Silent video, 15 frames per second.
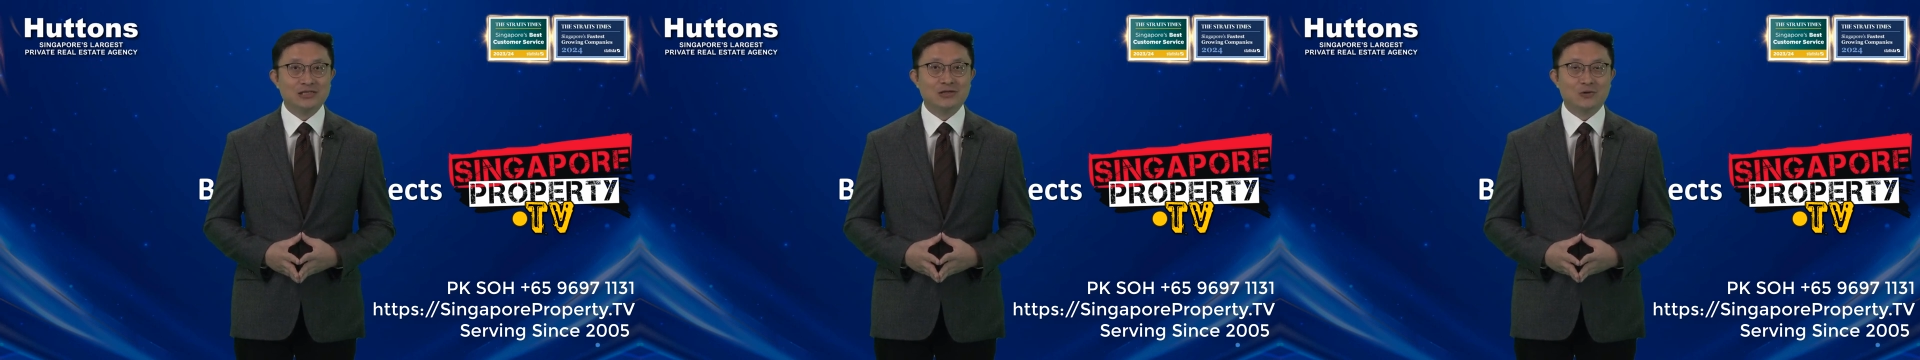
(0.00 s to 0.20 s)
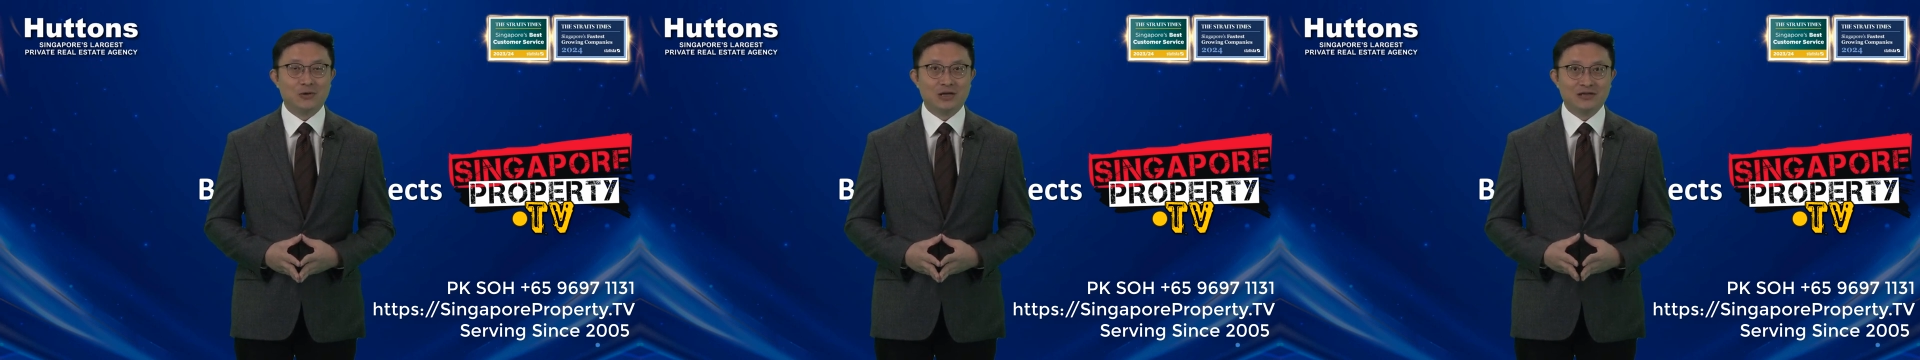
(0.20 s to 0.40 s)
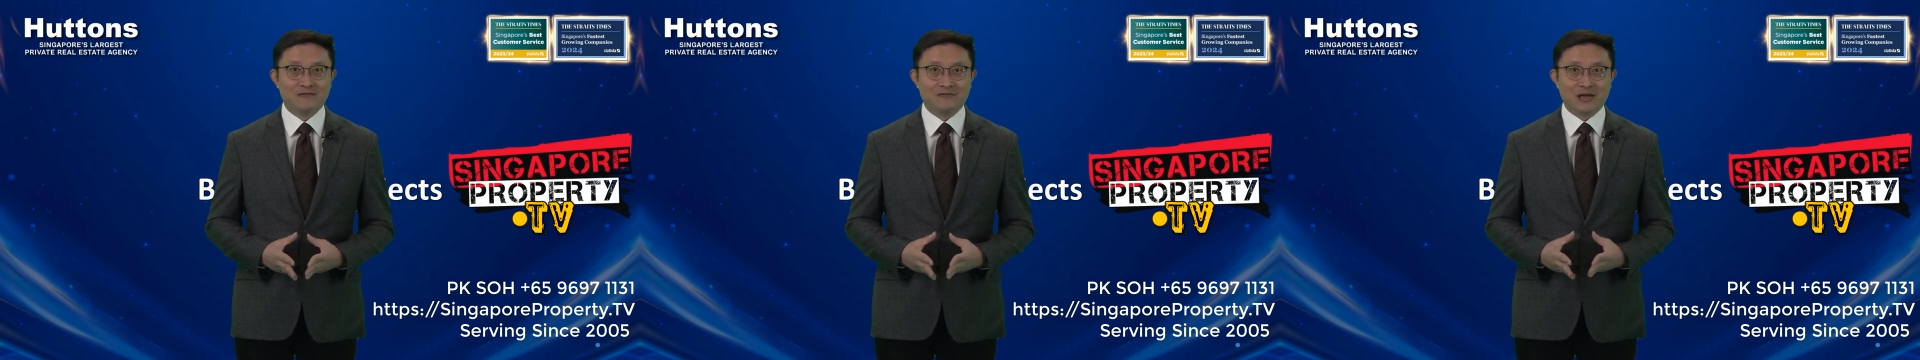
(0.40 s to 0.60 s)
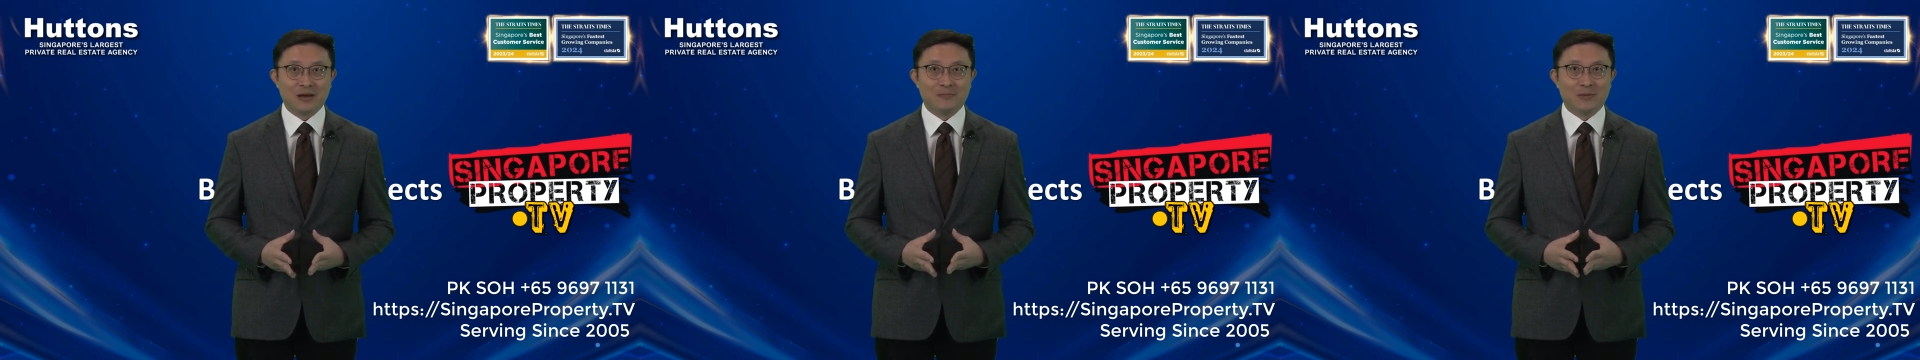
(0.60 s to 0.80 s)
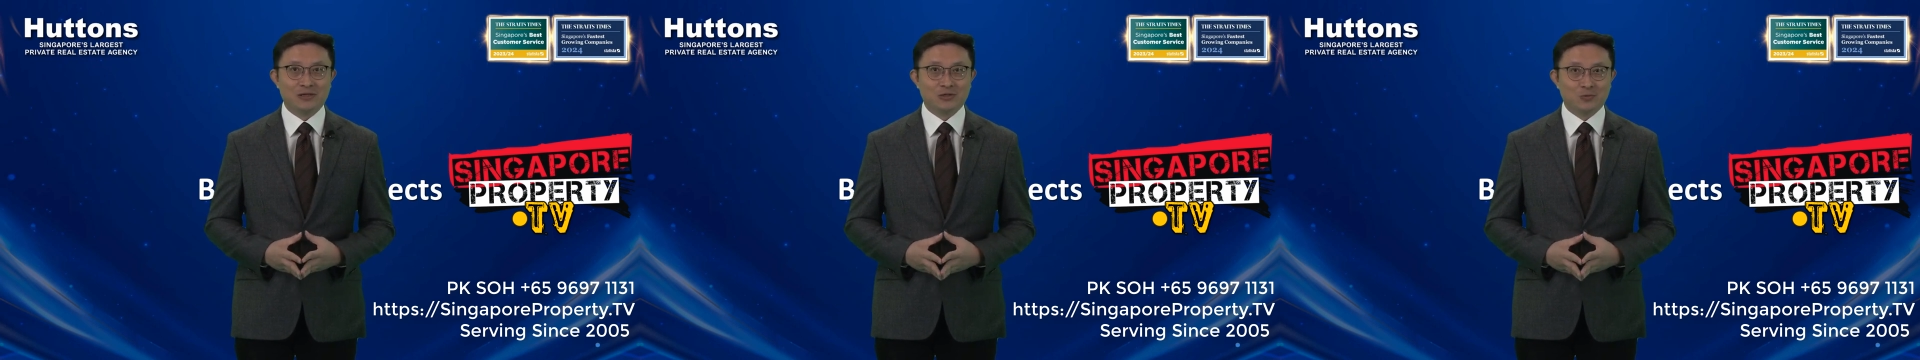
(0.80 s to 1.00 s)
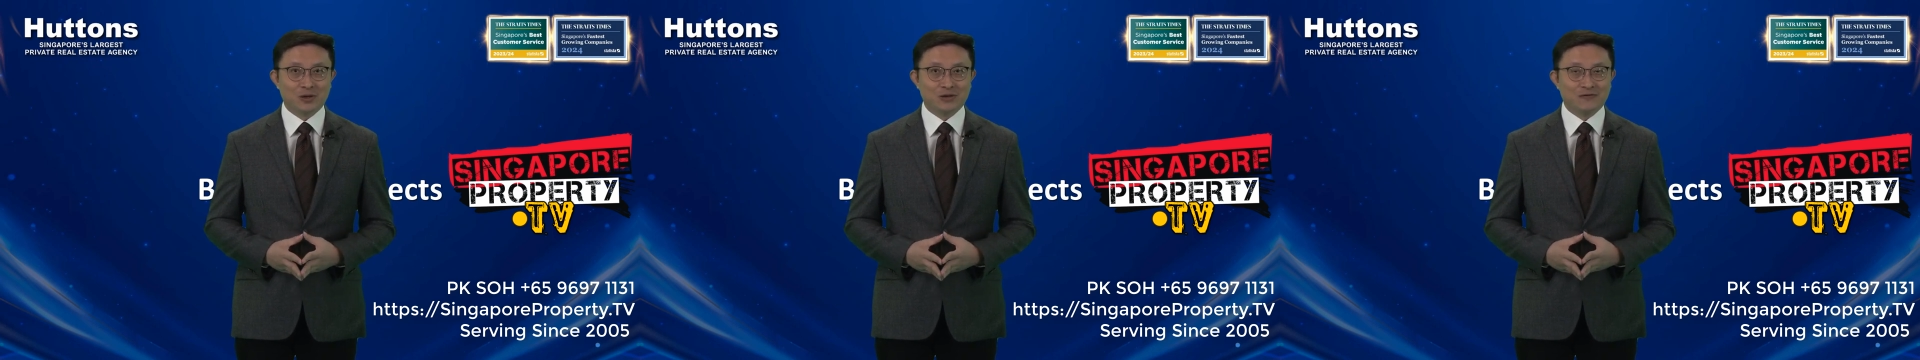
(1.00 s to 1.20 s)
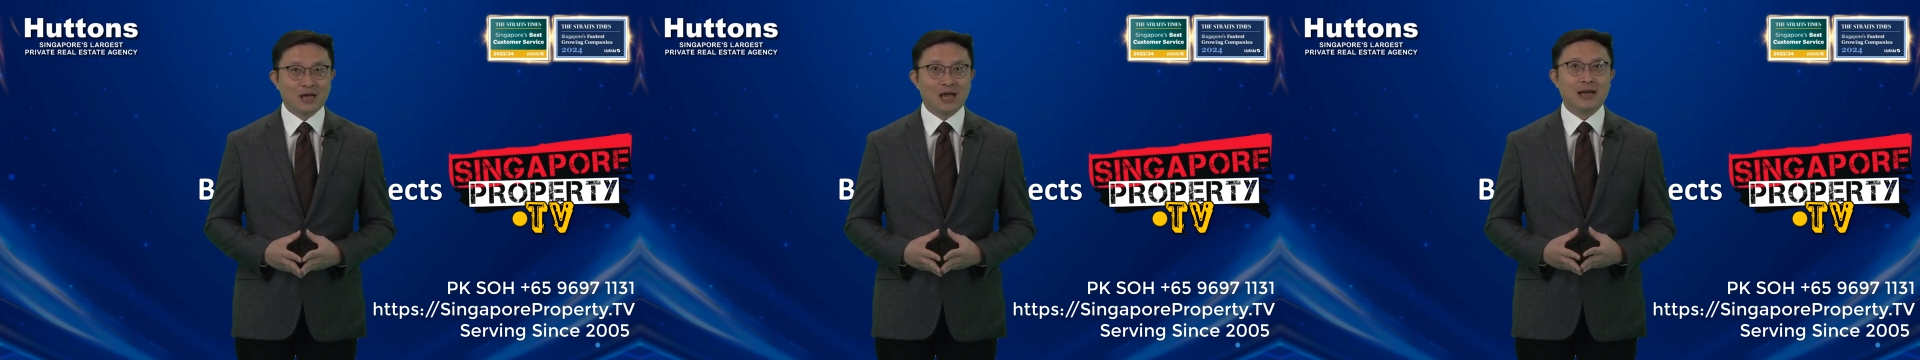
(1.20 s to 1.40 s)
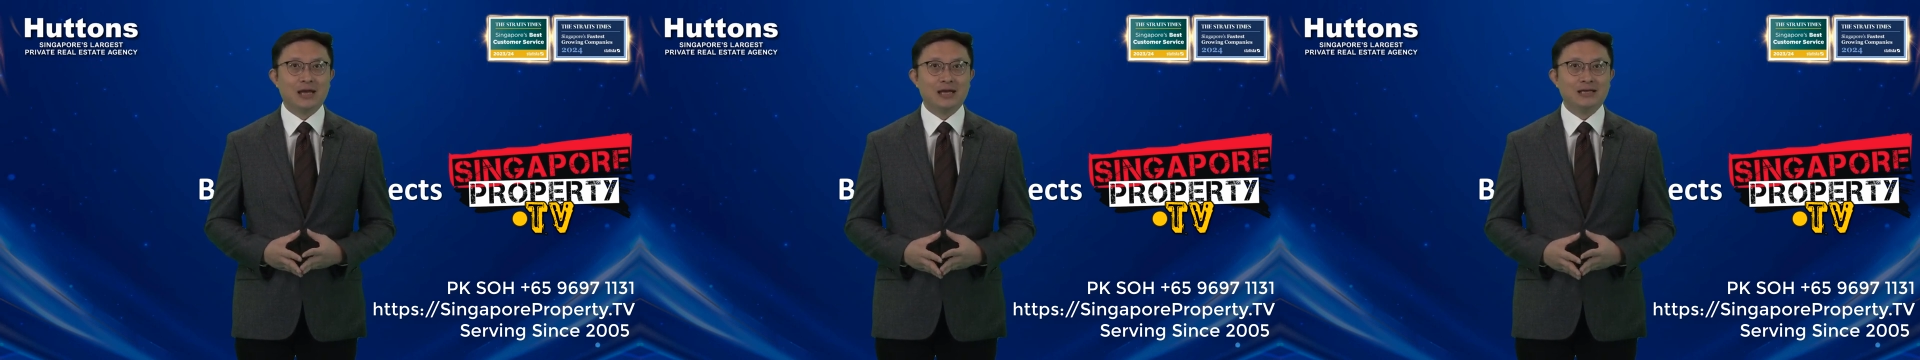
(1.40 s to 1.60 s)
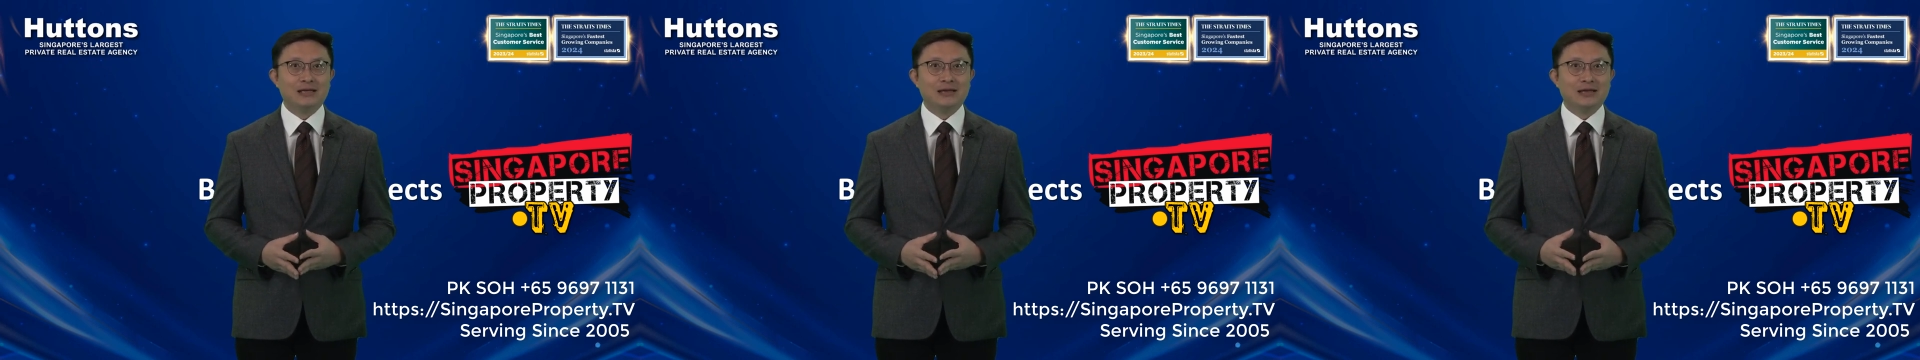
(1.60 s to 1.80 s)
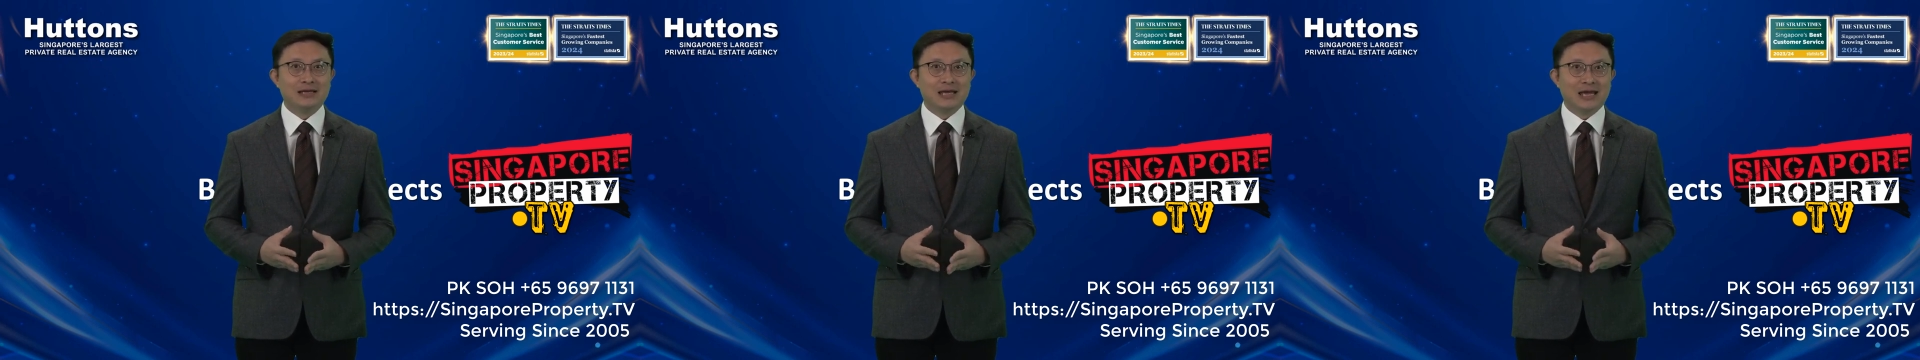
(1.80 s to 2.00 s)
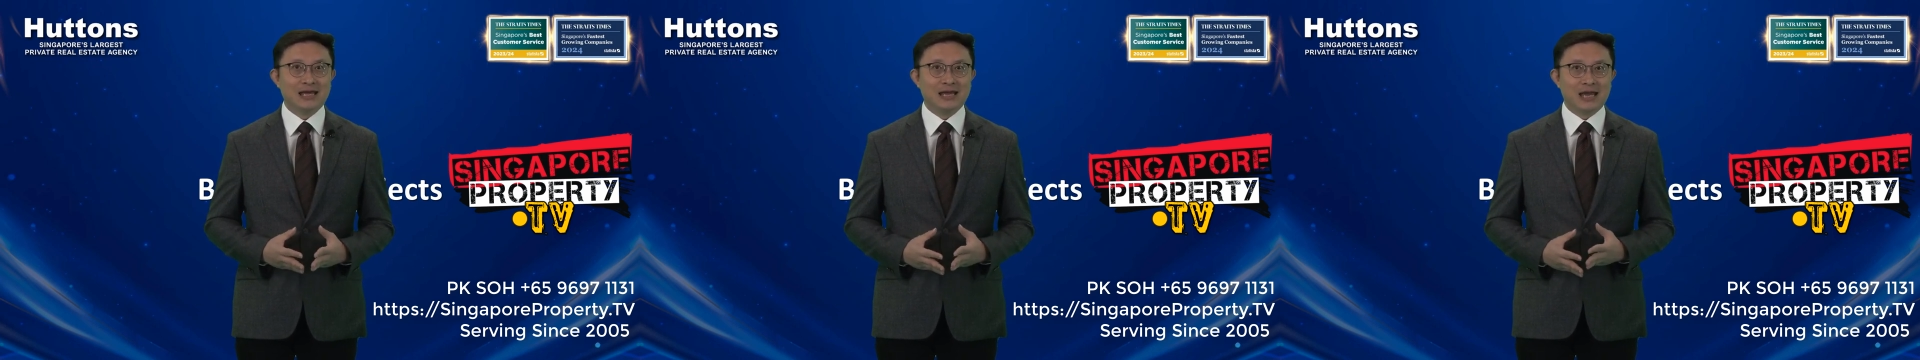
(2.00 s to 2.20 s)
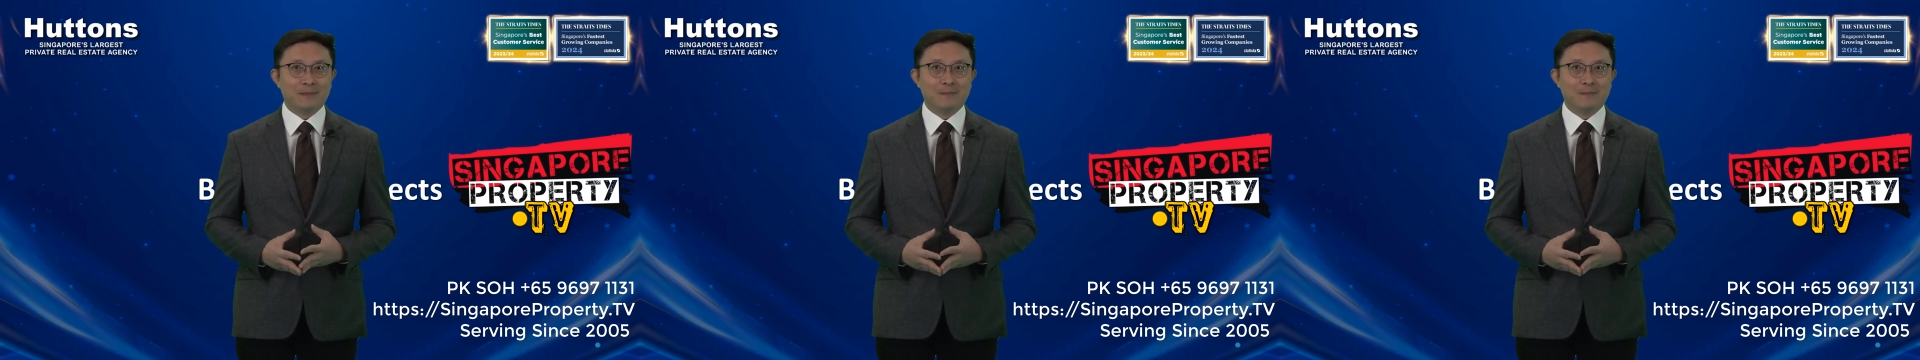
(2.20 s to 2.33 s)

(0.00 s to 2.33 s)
three developments we've highlighted today.